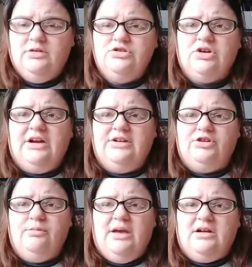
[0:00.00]
trying to
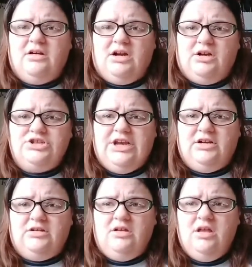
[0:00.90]
do better on our
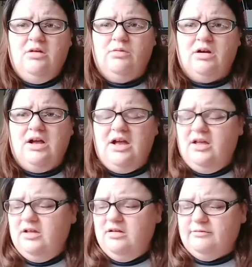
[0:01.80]
channel. We're
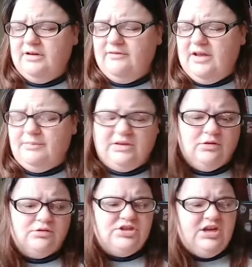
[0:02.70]
revamping the
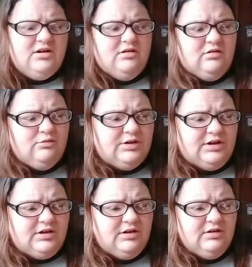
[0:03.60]
whole channel.
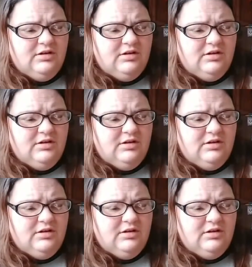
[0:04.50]
We're